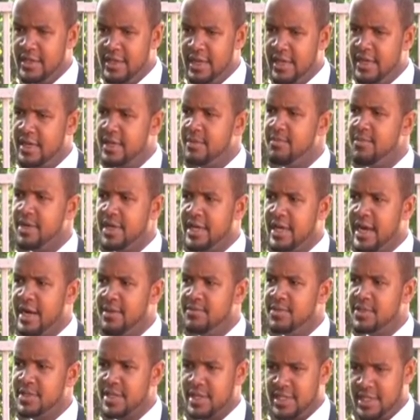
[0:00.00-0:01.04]
then he
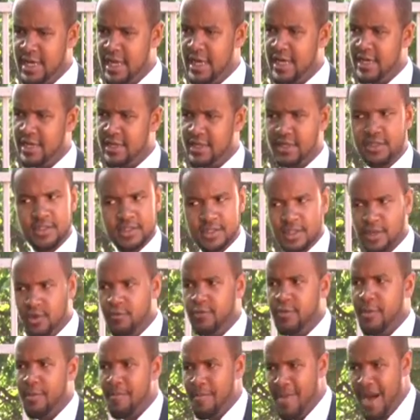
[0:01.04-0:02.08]
becomes a target instead
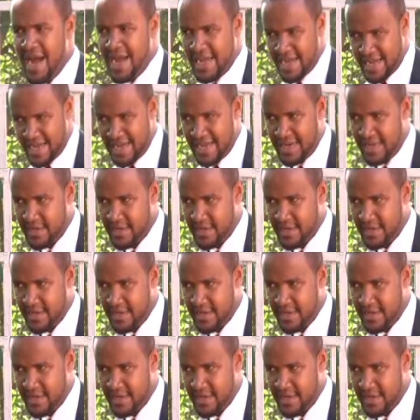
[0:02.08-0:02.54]
of a bank.